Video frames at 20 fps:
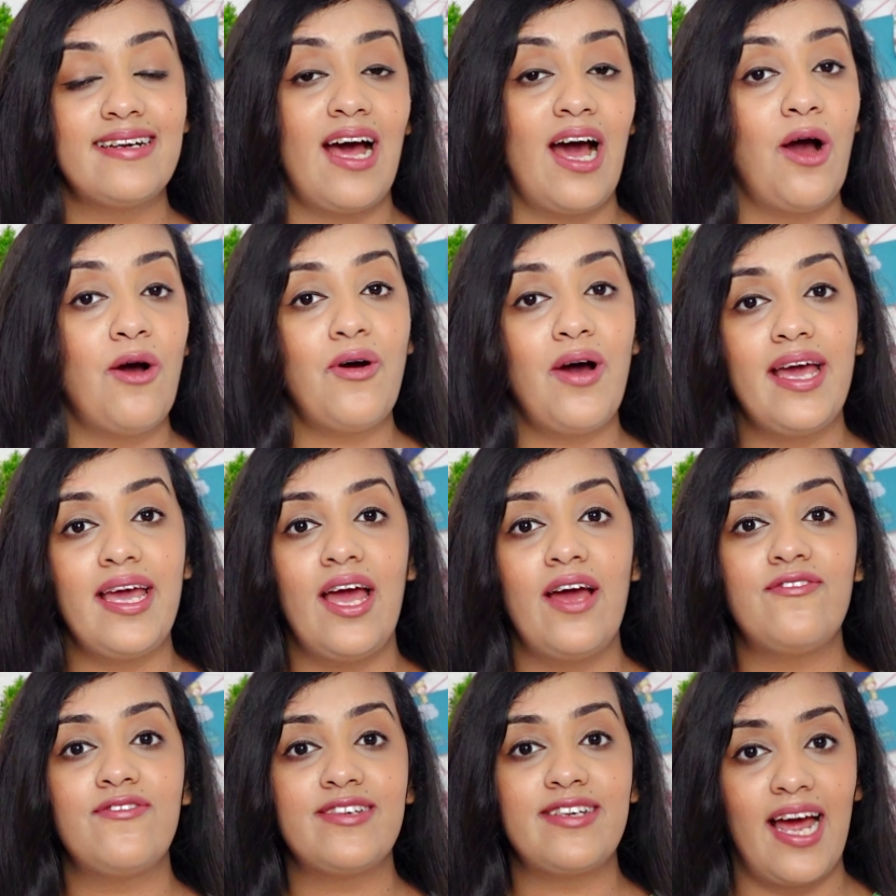how I
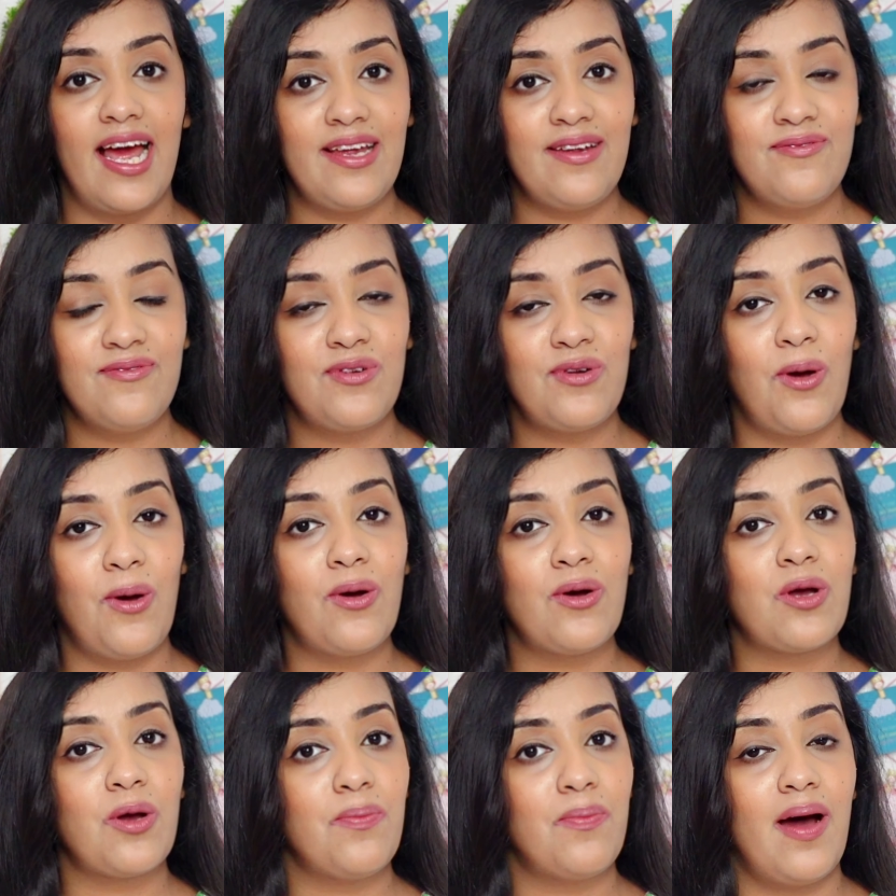have time
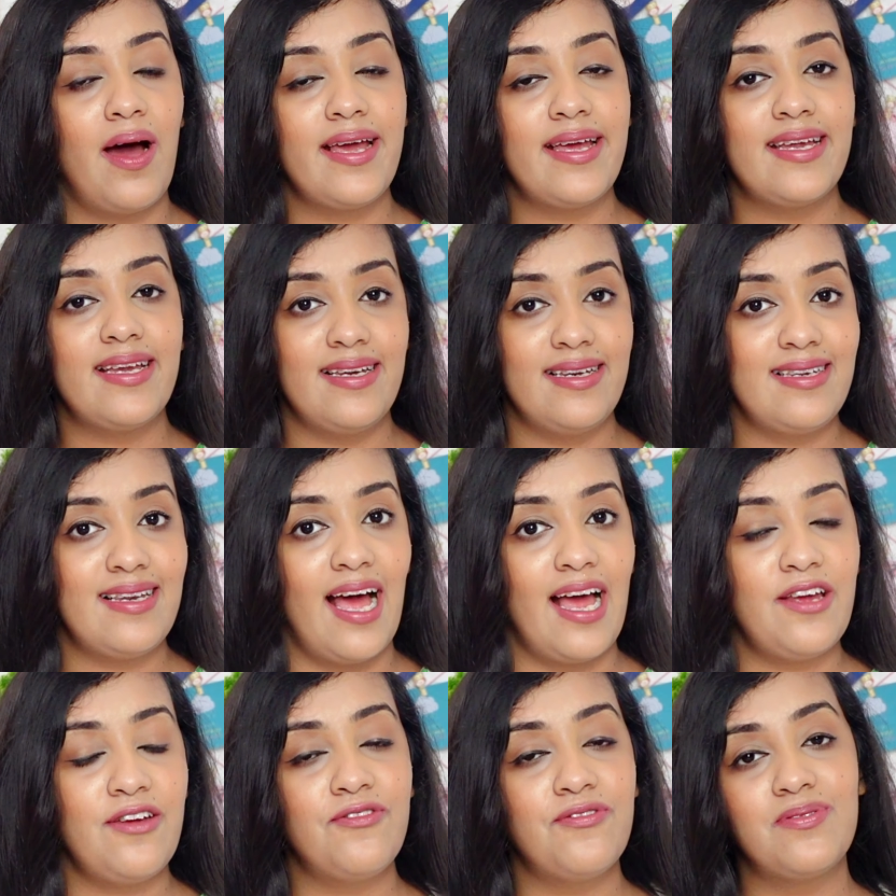blocked my
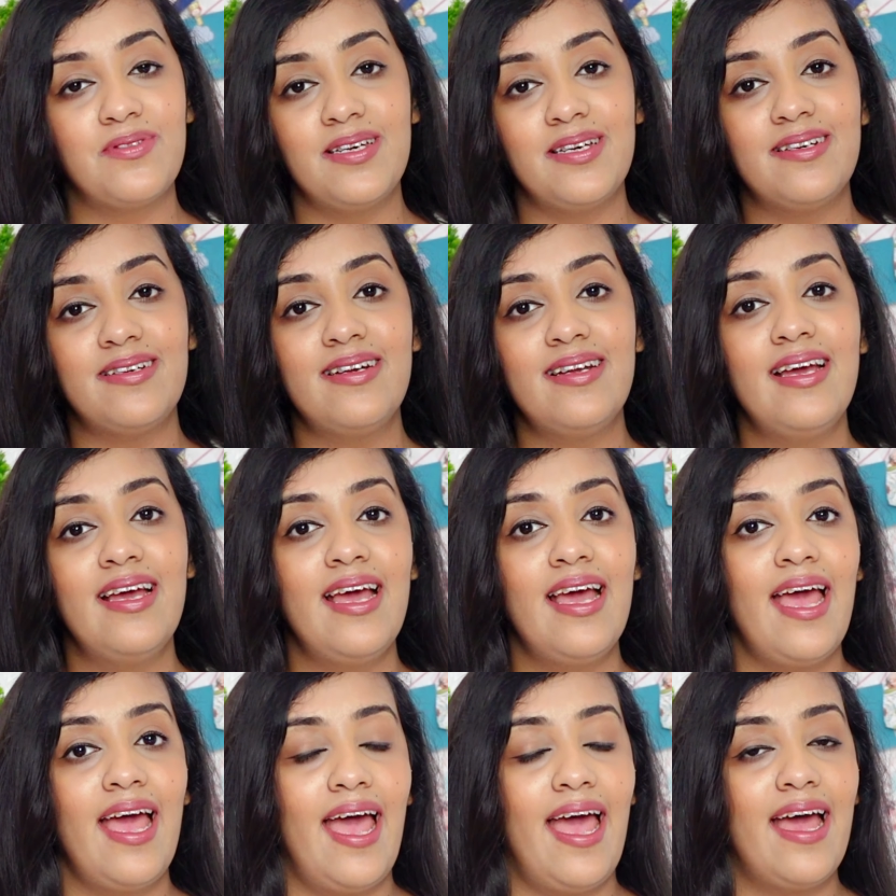life there,
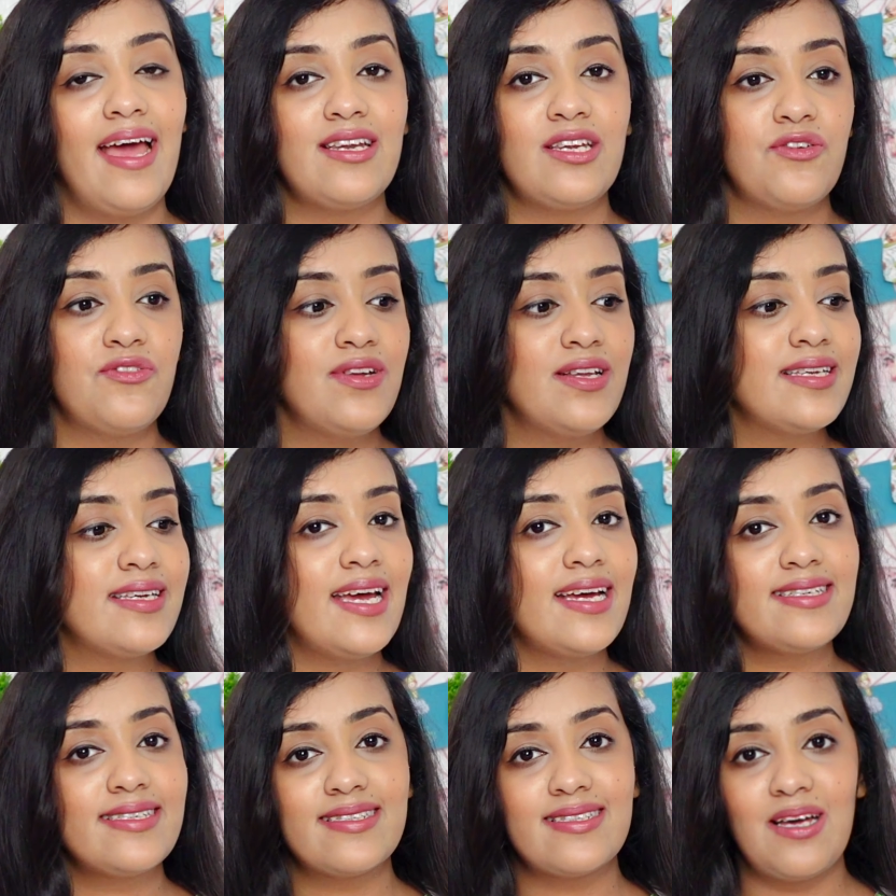and you will
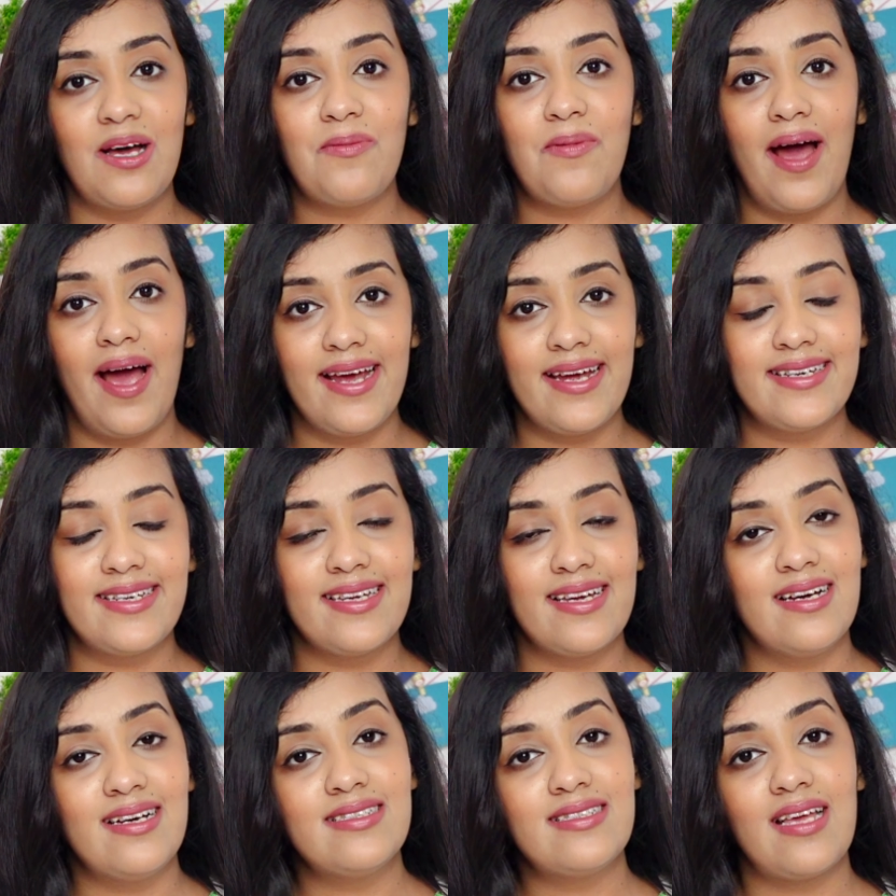get some
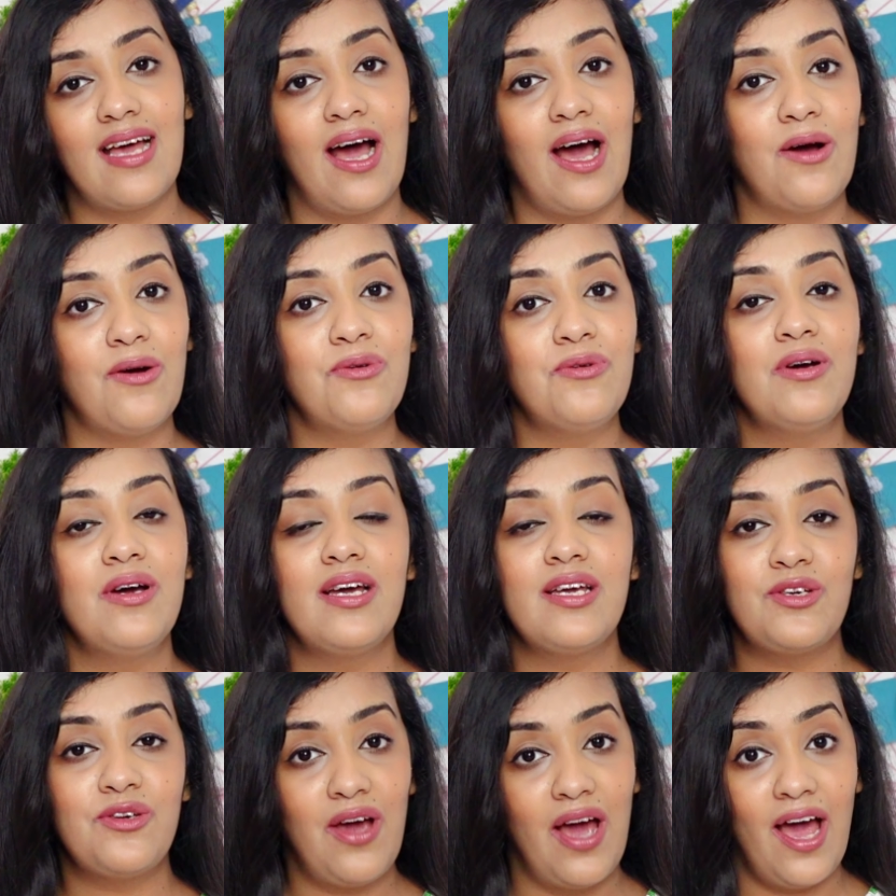ideas how
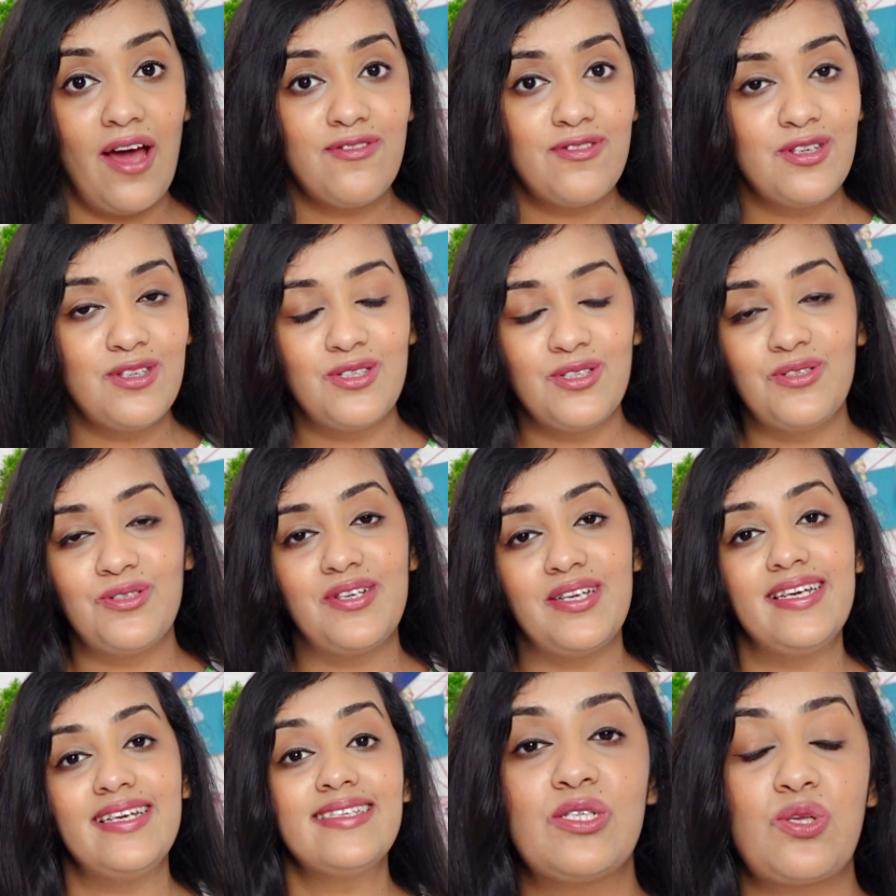you have to do
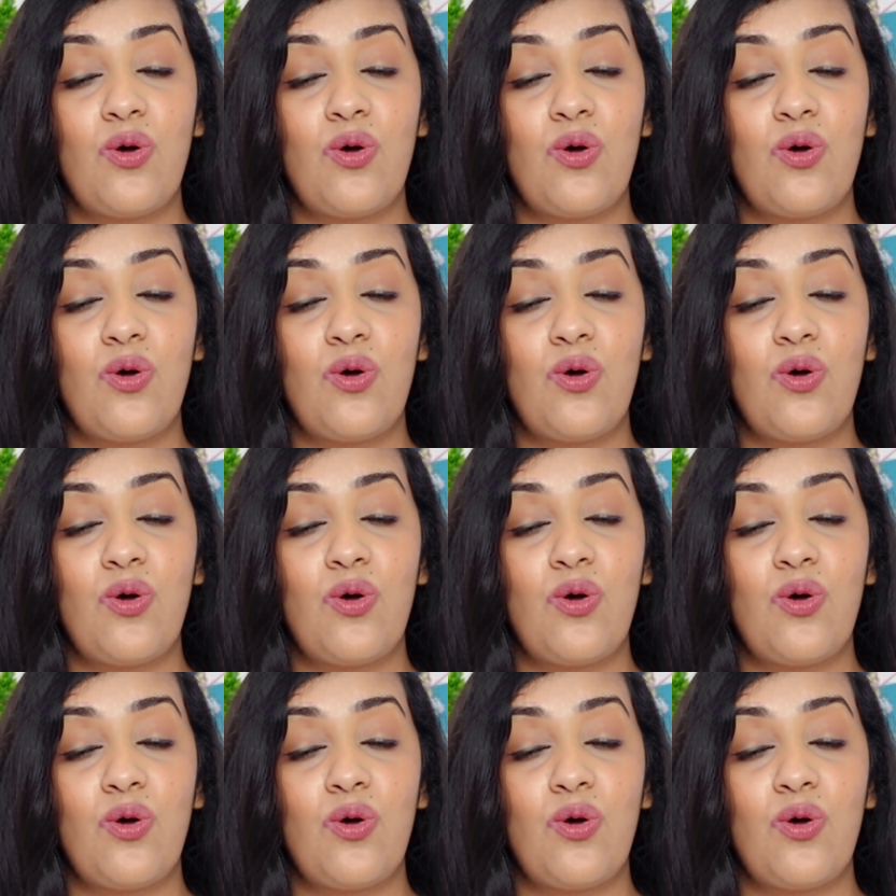it.